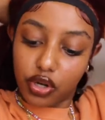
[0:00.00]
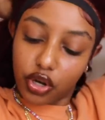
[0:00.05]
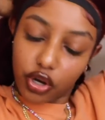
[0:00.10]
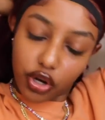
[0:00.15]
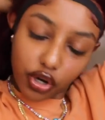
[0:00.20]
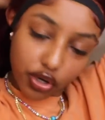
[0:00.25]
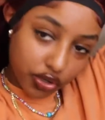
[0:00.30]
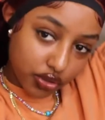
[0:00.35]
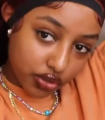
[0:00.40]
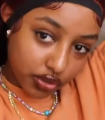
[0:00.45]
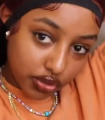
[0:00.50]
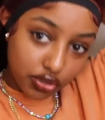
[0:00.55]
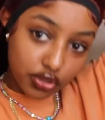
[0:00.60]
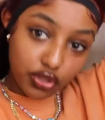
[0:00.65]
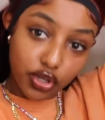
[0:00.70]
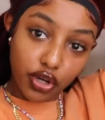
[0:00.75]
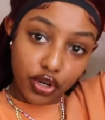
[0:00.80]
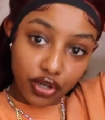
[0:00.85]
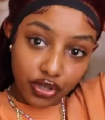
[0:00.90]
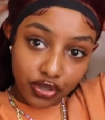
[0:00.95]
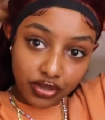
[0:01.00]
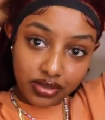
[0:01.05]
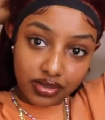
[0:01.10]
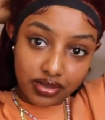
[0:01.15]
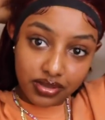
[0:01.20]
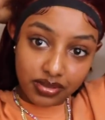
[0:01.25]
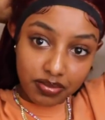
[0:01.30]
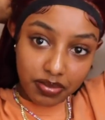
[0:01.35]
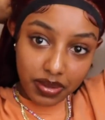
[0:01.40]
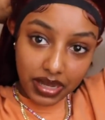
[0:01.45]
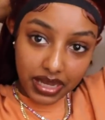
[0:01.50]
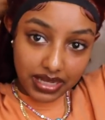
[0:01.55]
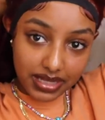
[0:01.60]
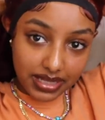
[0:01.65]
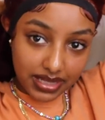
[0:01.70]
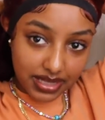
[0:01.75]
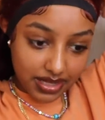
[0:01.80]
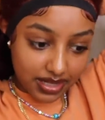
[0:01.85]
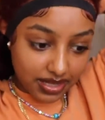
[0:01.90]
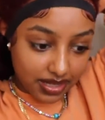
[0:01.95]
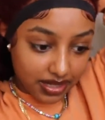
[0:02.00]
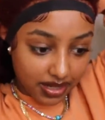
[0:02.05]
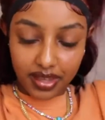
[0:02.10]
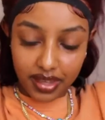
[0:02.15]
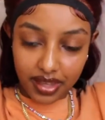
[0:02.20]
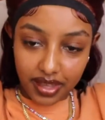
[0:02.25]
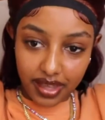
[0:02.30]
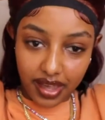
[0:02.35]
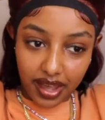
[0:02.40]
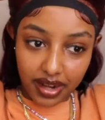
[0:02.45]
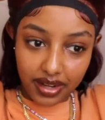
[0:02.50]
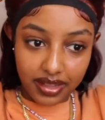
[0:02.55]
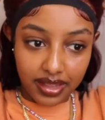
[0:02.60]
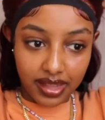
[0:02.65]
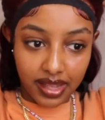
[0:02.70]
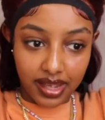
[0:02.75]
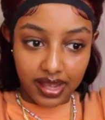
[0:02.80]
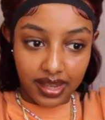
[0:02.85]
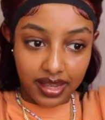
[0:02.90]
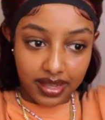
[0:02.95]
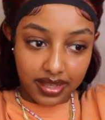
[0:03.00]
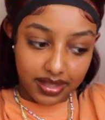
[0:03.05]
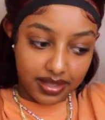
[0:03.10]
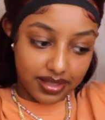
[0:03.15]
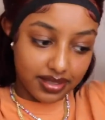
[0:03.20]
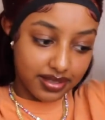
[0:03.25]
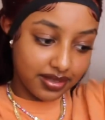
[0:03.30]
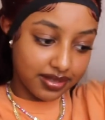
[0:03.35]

curls, but kind of like